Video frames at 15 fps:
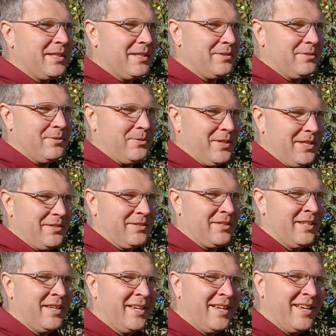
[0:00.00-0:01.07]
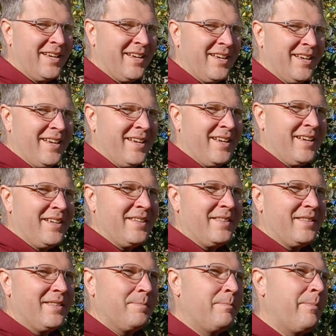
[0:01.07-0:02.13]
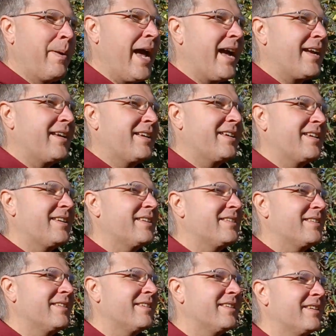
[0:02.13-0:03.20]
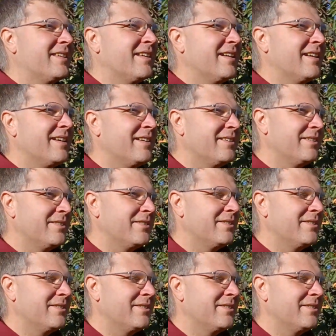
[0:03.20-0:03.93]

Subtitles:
these trees. Back in the